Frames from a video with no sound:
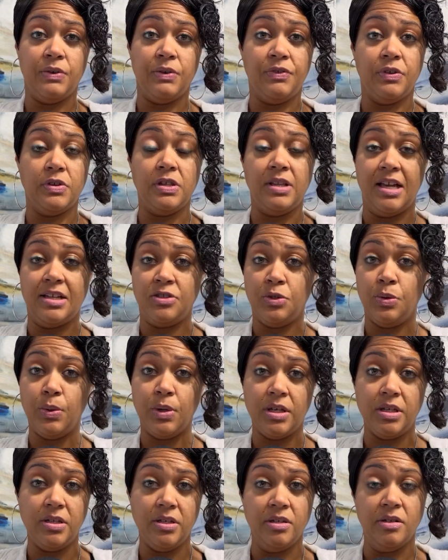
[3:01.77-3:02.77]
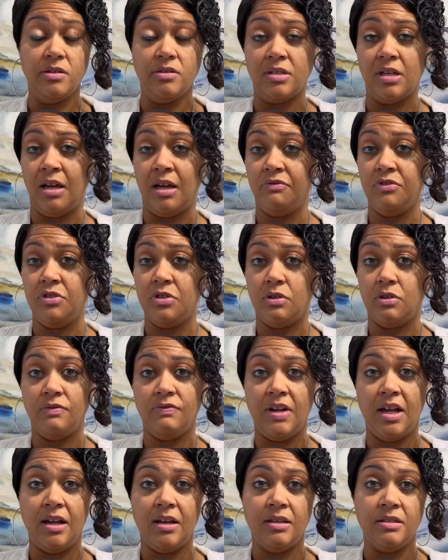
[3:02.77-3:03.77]
for the last 20 years. I've
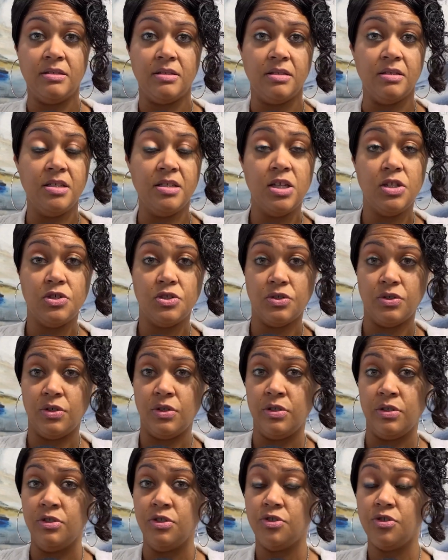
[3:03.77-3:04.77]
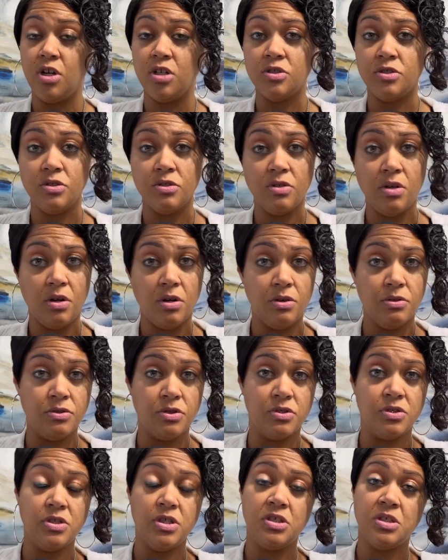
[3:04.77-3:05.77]
served as a teacher, instructional coach,
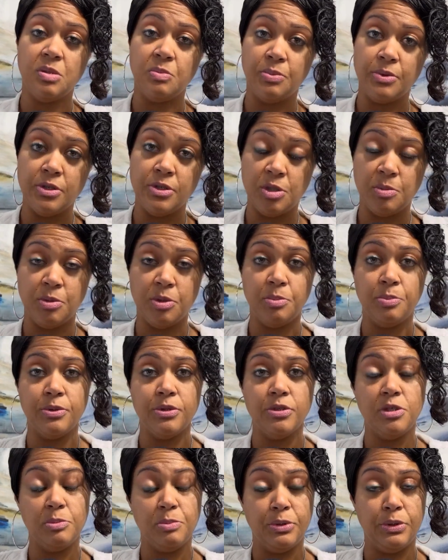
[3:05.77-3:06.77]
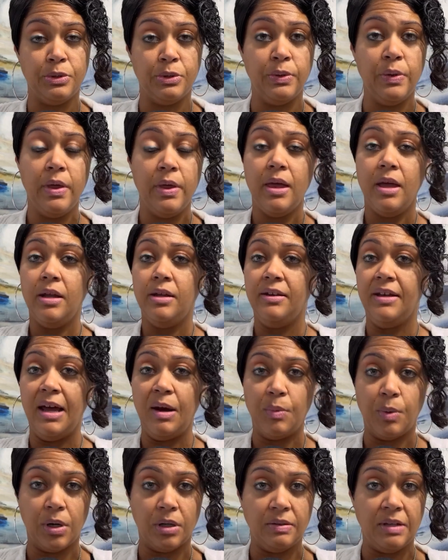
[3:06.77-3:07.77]
assistant principal,
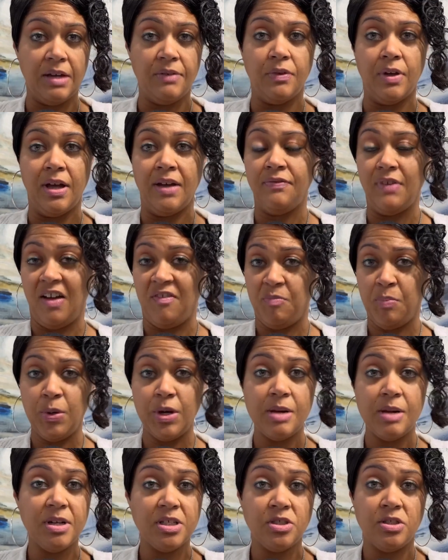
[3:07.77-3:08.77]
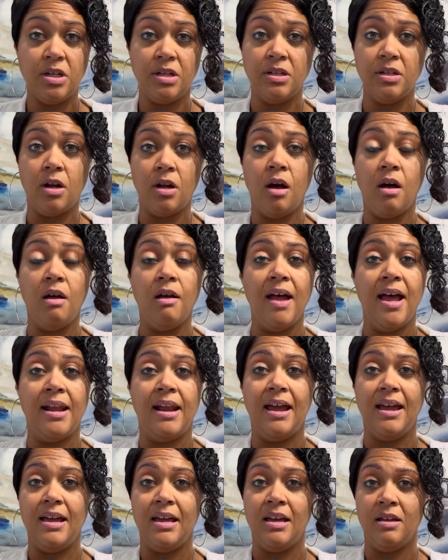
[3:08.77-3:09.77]
network level. I've pretty much done it all, and
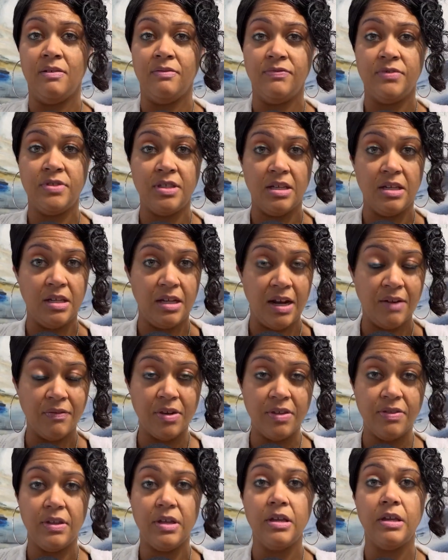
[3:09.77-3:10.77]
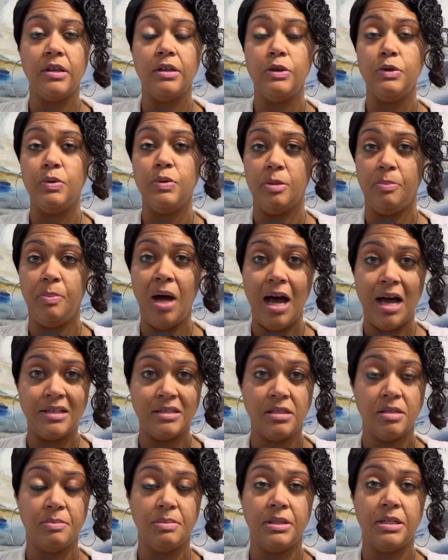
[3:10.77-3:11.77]
I have seen everything you could
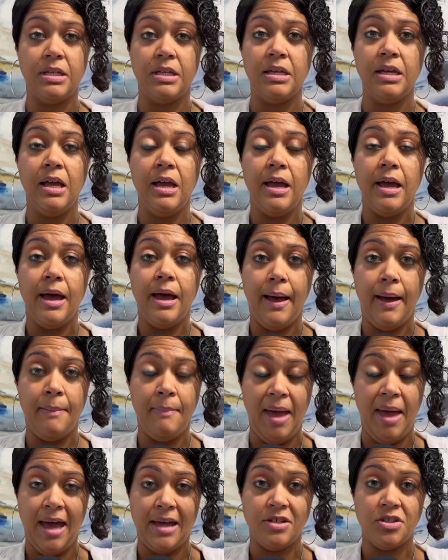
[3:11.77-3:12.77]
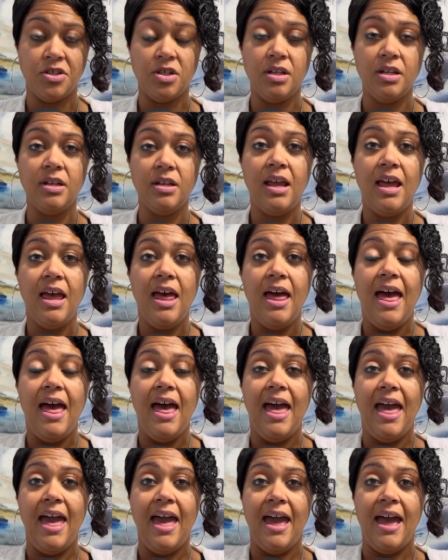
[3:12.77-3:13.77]
possibly imagine.
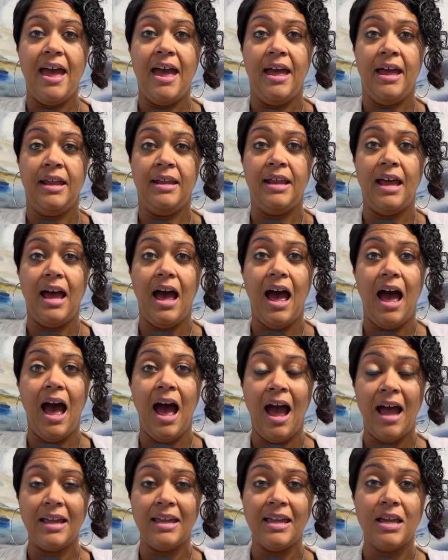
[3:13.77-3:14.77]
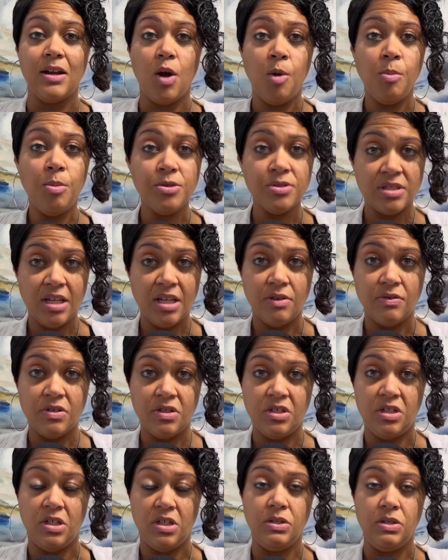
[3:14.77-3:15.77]
And I can almost
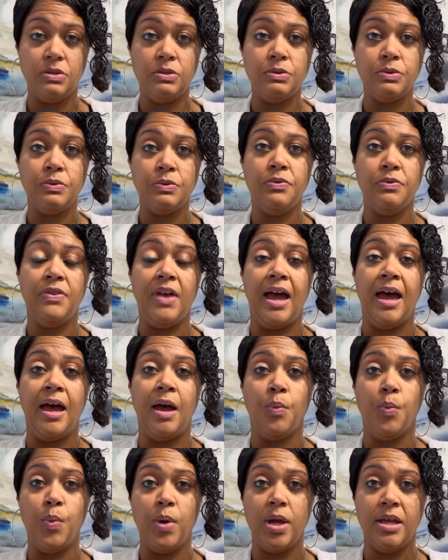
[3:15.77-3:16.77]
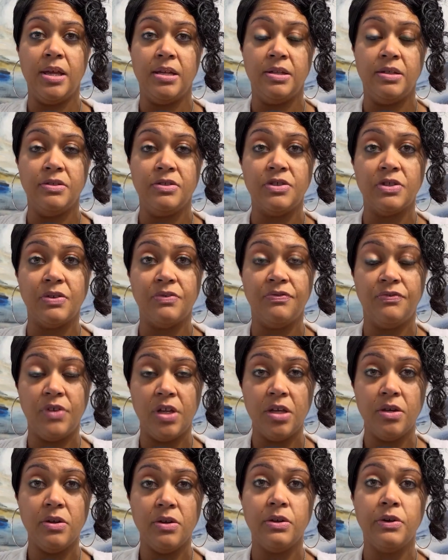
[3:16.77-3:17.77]
guarantee you that when
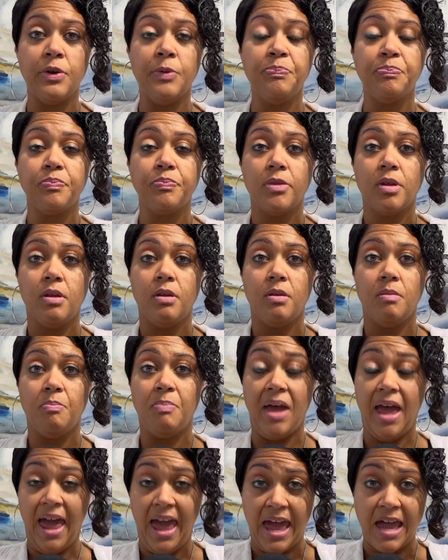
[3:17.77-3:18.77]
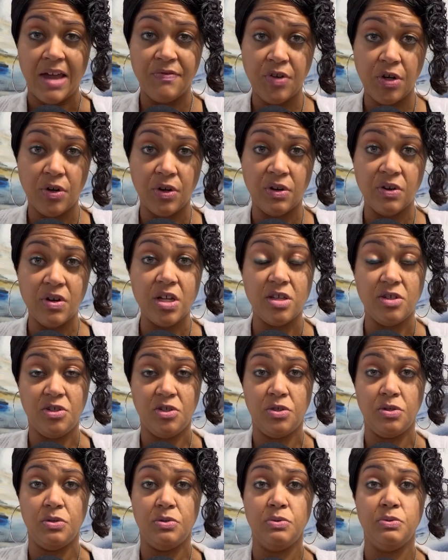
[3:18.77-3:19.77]
severe behavior
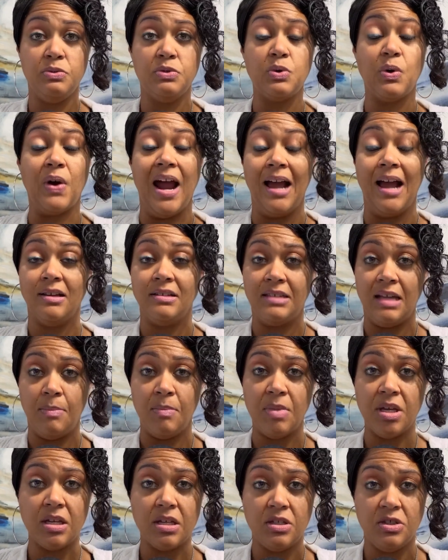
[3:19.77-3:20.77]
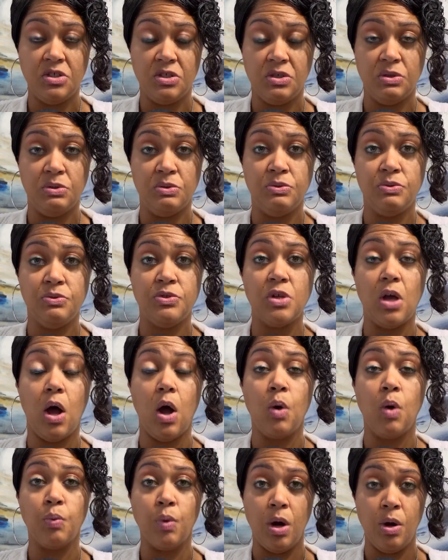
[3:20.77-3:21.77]
issues or academic issues
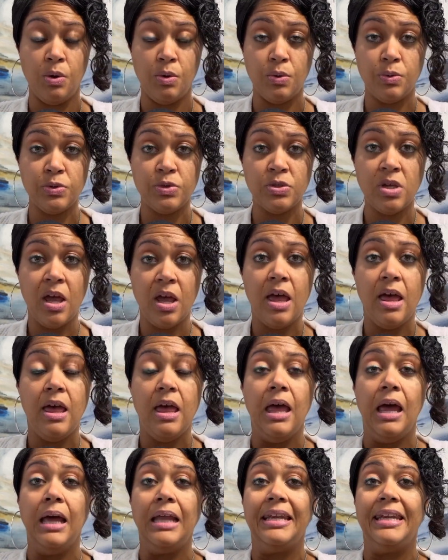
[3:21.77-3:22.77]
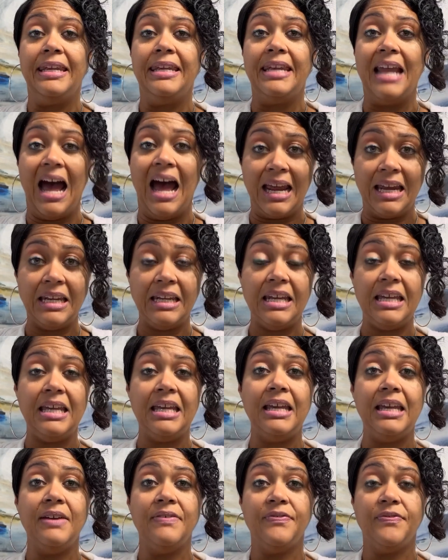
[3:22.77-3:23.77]
arose,
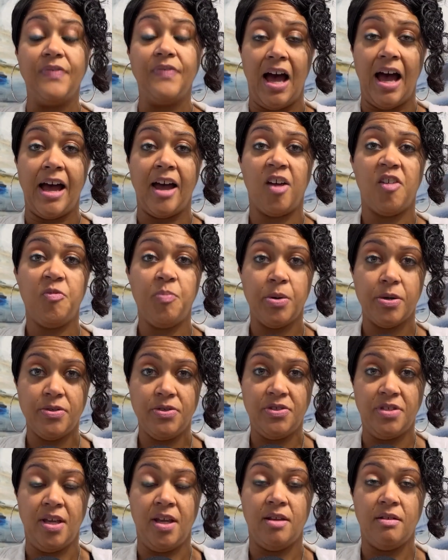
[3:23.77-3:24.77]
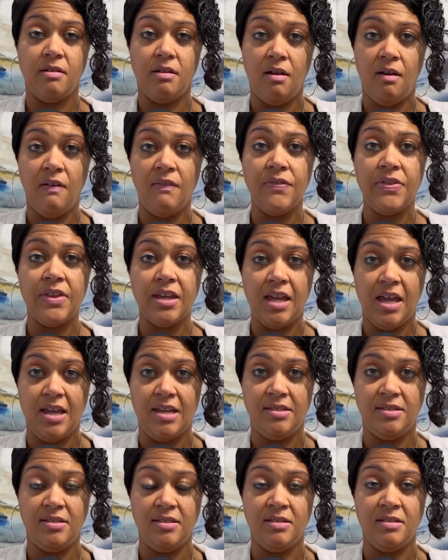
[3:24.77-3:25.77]
95% of the
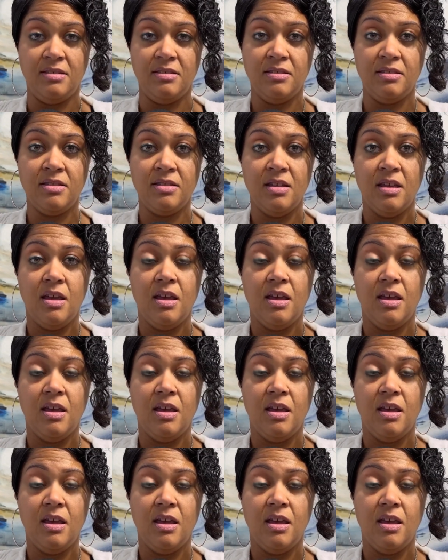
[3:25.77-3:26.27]
cases